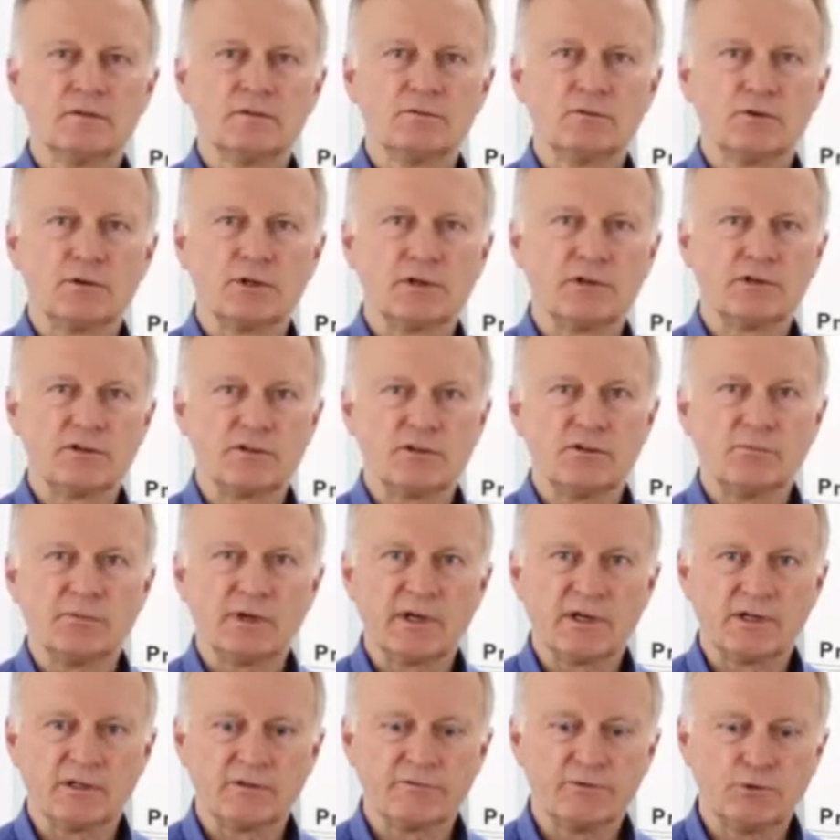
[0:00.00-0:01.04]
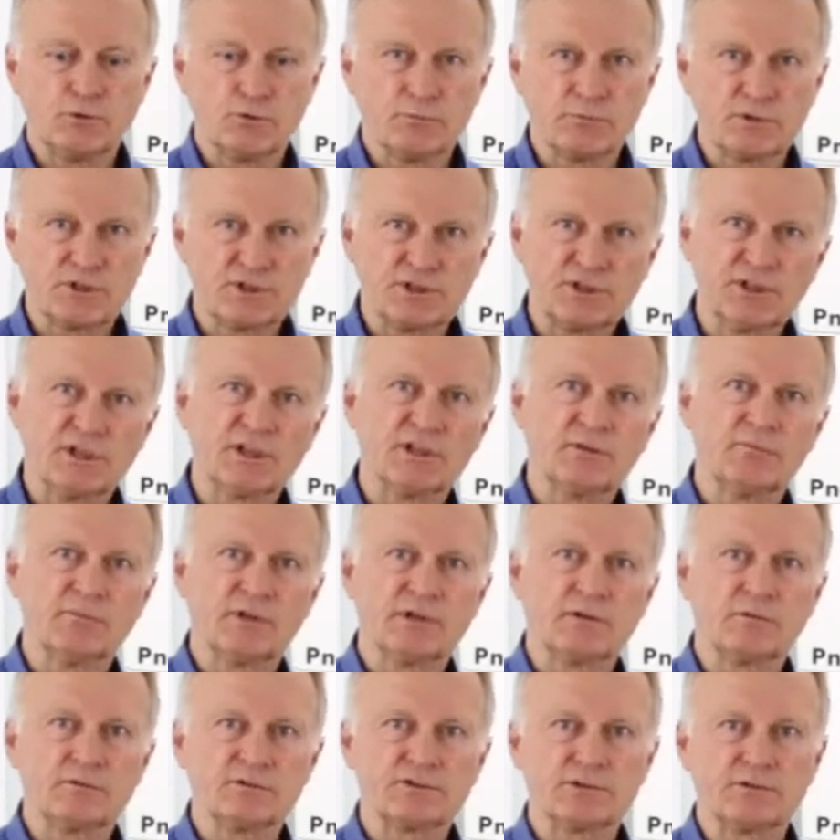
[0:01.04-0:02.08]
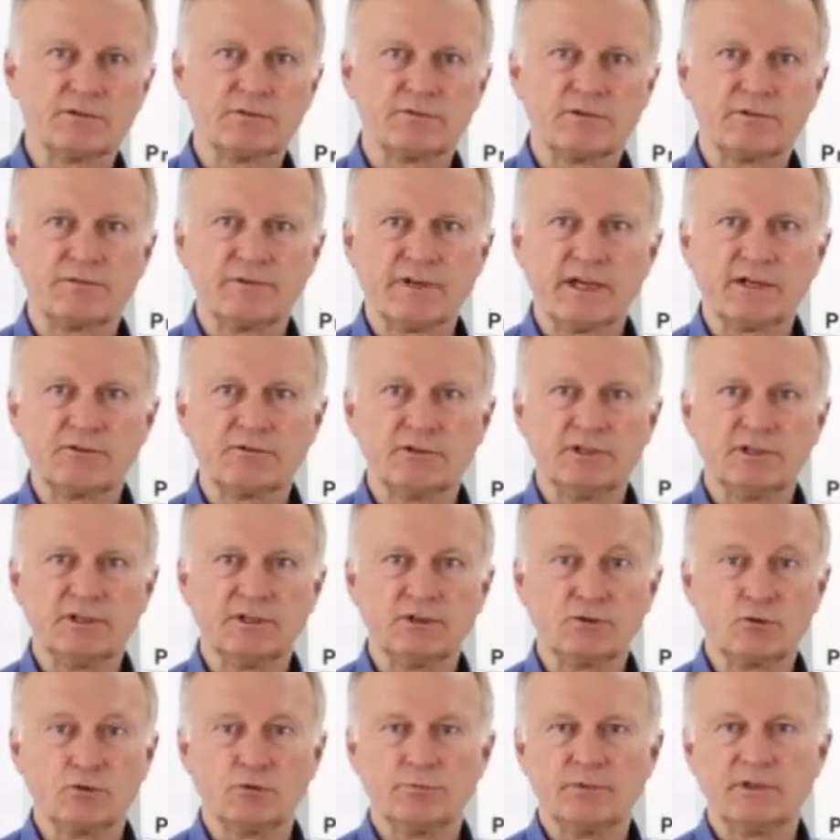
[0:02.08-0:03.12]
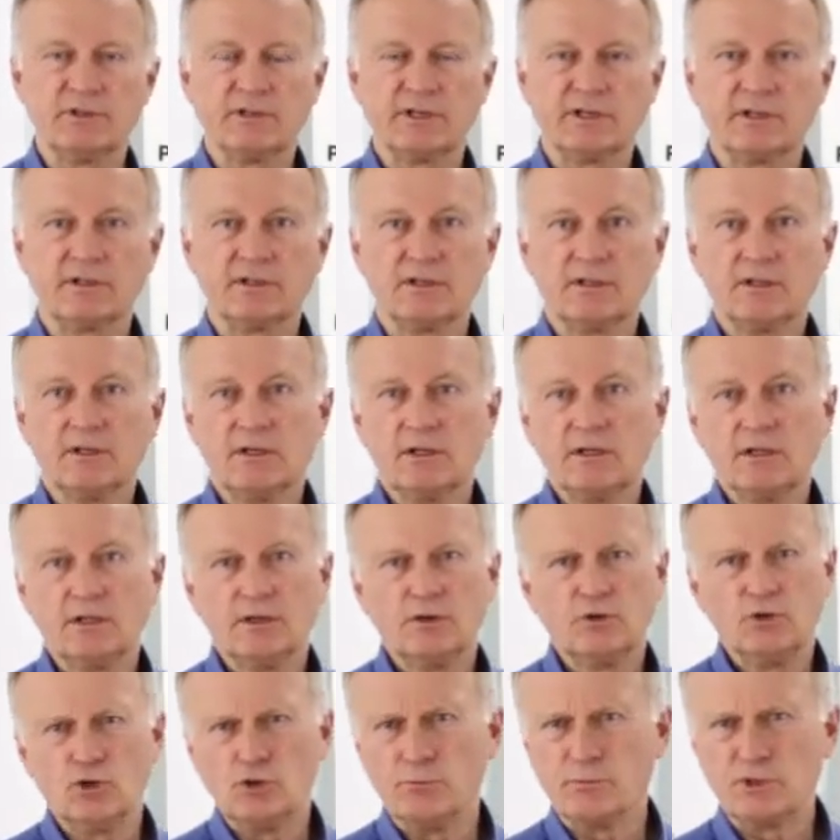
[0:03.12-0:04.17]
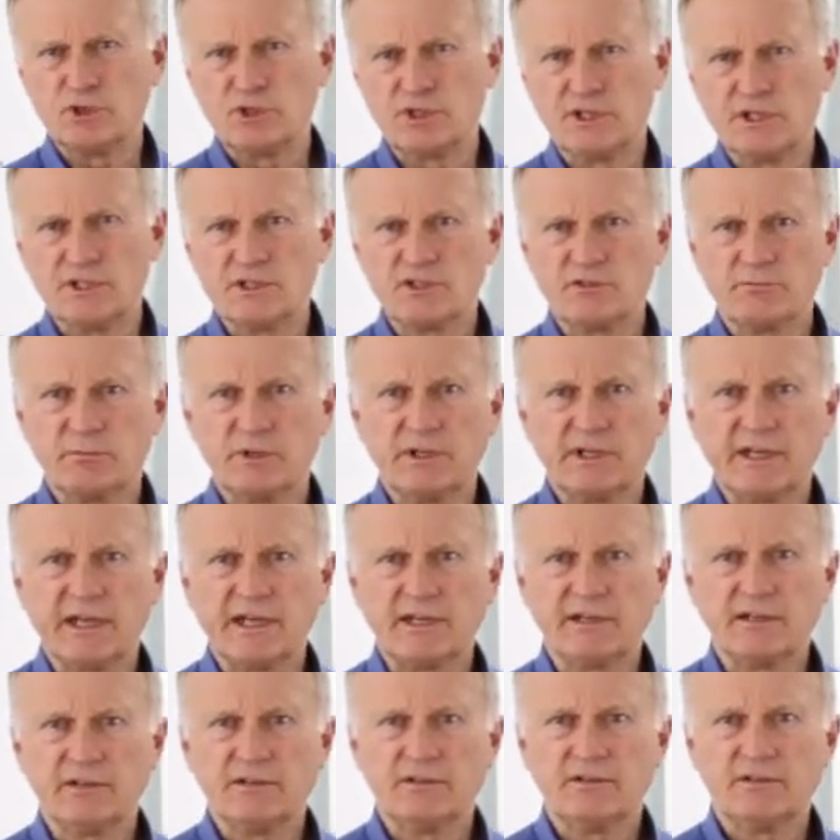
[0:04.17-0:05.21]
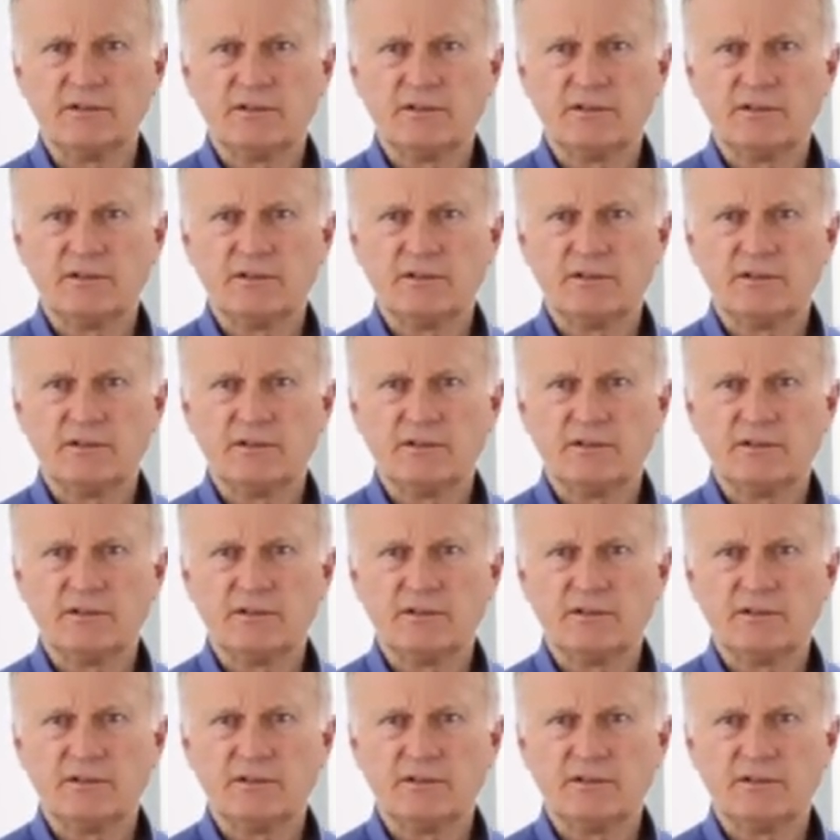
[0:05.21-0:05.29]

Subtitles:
Not only the demand of your machine but also of the factory. It could be that new machines have been added,